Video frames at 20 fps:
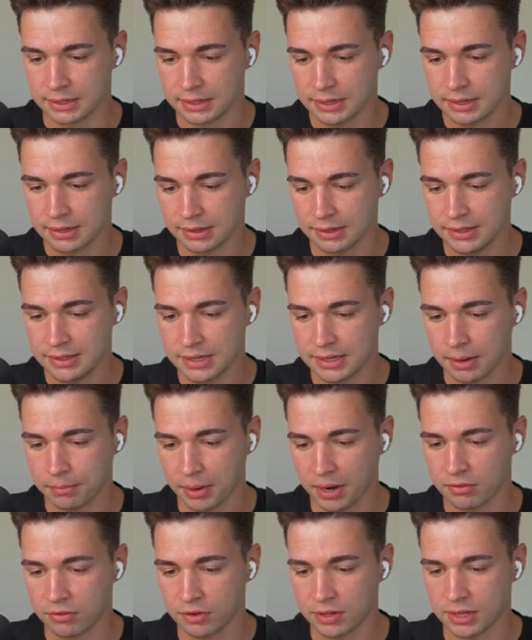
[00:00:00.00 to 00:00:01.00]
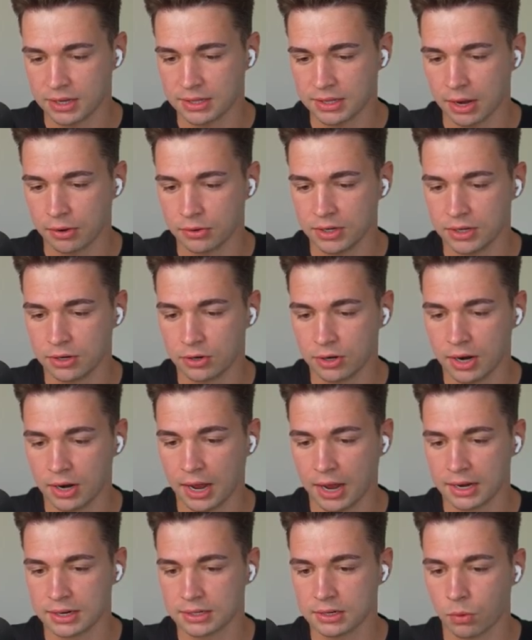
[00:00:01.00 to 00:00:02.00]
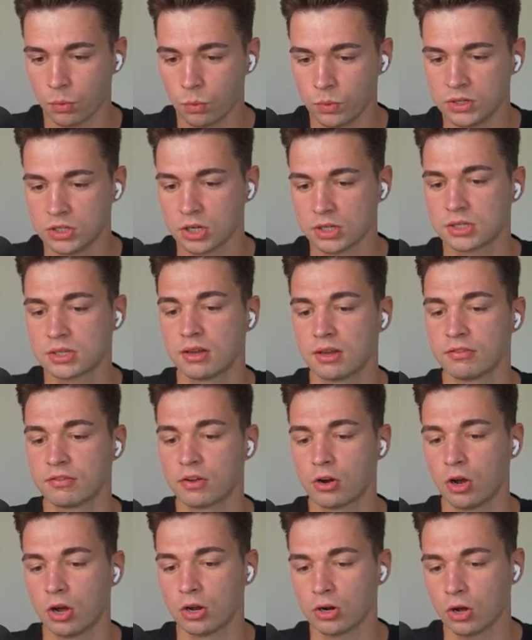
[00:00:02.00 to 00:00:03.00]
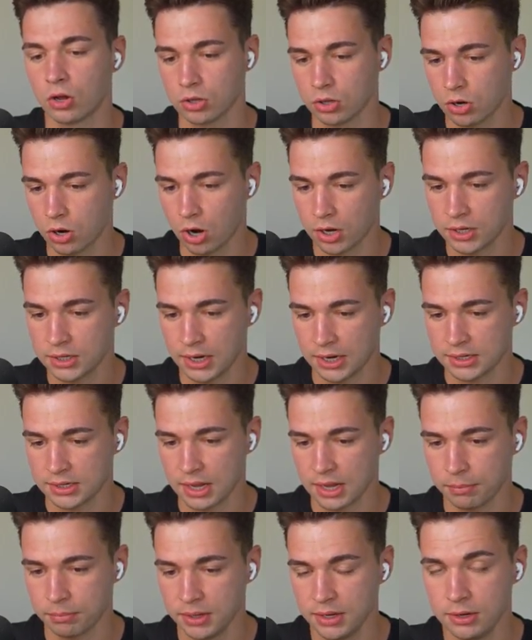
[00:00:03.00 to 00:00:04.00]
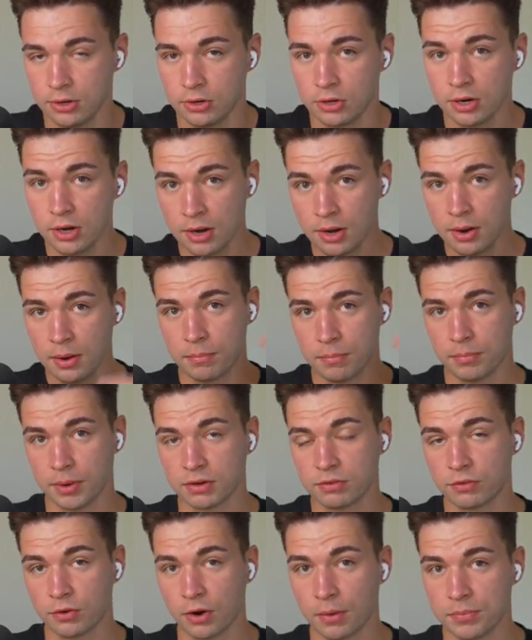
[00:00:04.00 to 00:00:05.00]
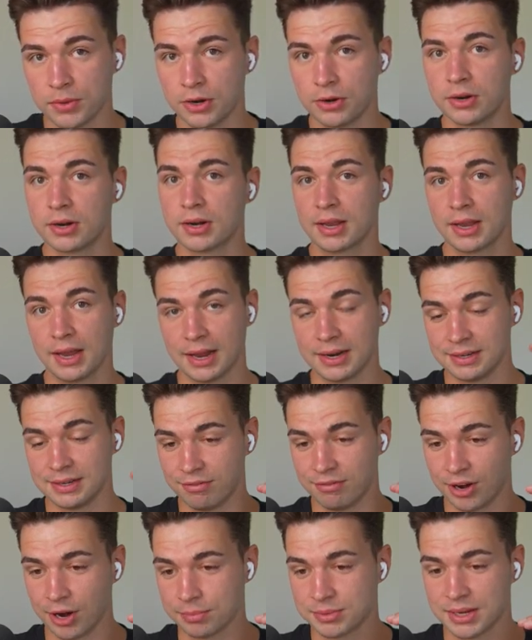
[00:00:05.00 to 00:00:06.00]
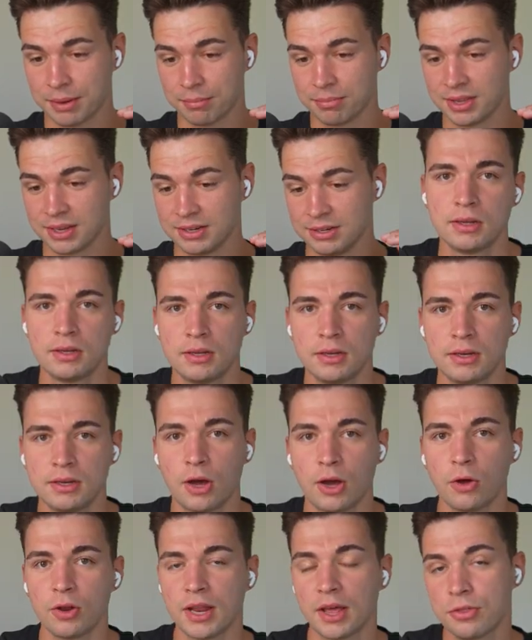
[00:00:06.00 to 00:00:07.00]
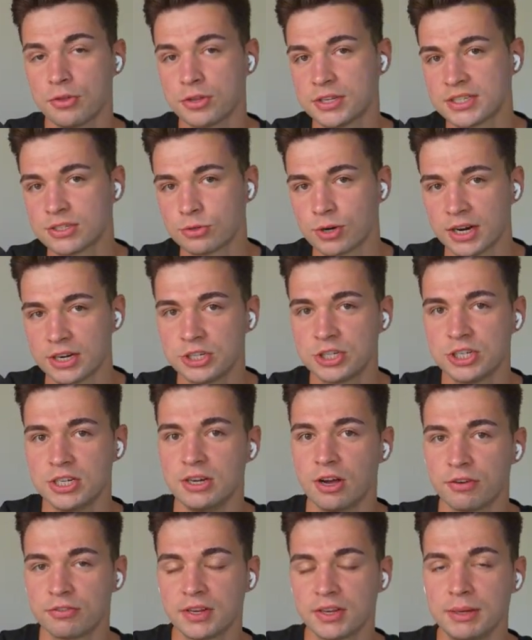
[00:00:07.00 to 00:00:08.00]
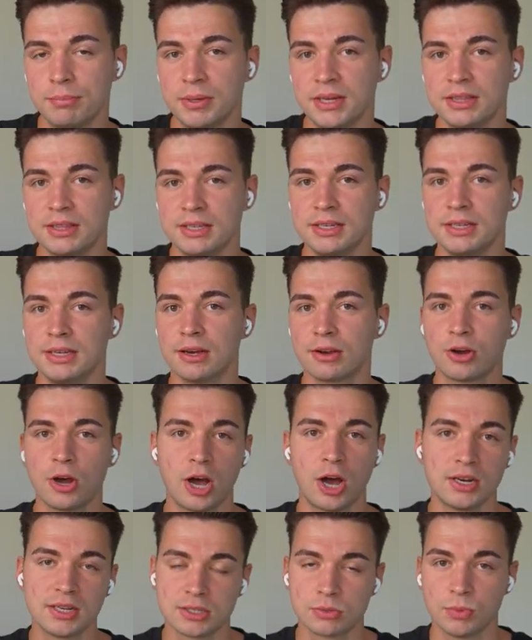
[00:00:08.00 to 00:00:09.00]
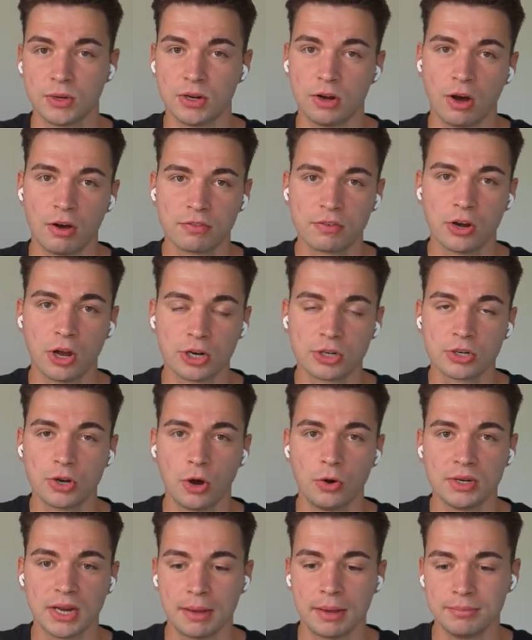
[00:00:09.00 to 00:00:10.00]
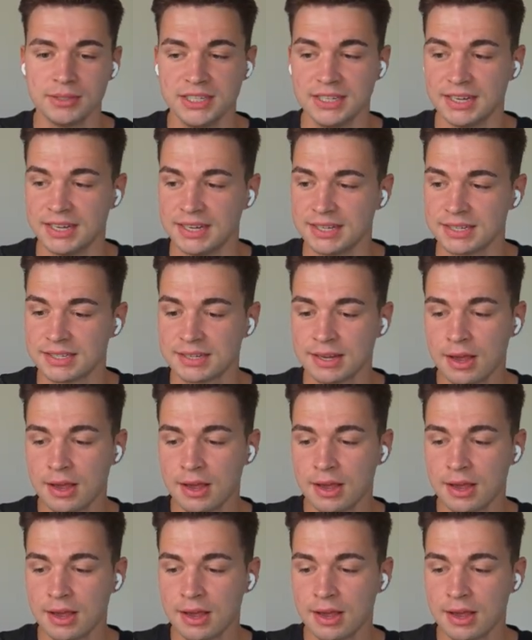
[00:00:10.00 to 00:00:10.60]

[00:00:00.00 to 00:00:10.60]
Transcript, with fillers: cleaned up everything down here and we just give Claude all the context up here, but from there can develop something new. Now, another strategy of keeping the context window of Claude Code empty is